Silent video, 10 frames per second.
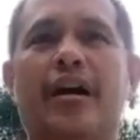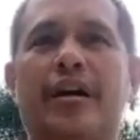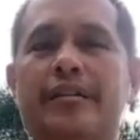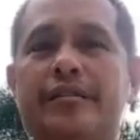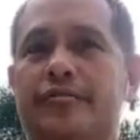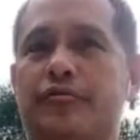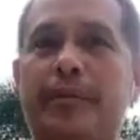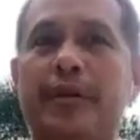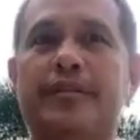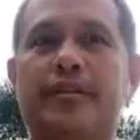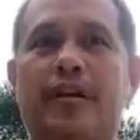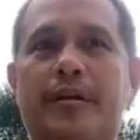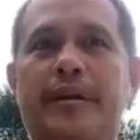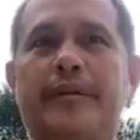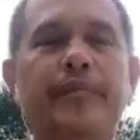stripping,
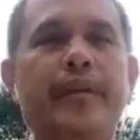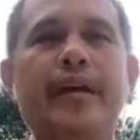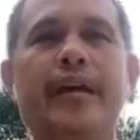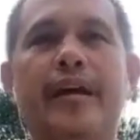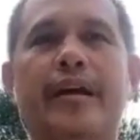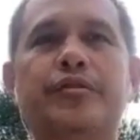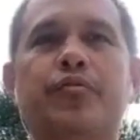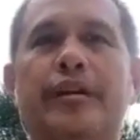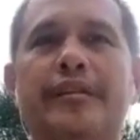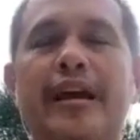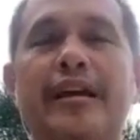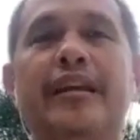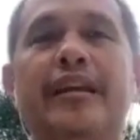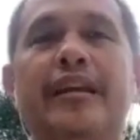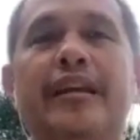disarming, that's what
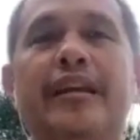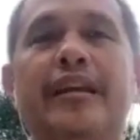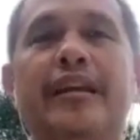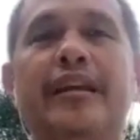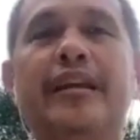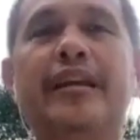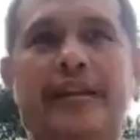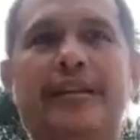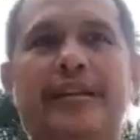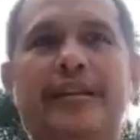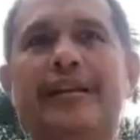99%